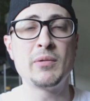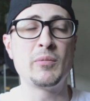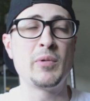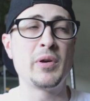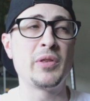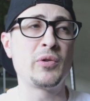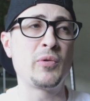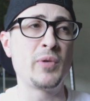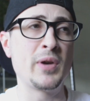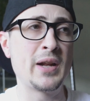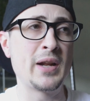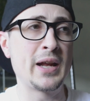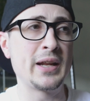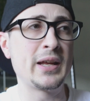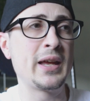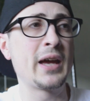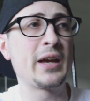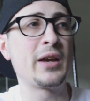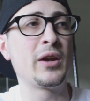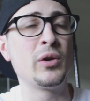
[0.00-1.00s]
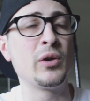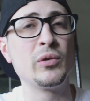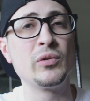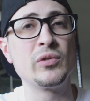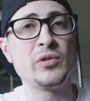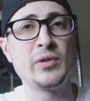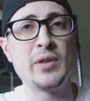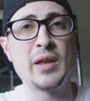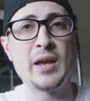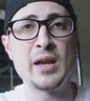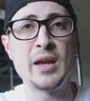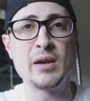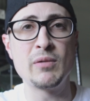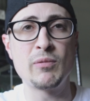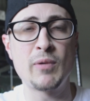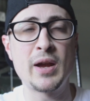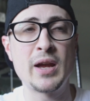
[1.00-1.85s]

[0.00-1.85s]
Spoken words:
With green-eyed geckos, they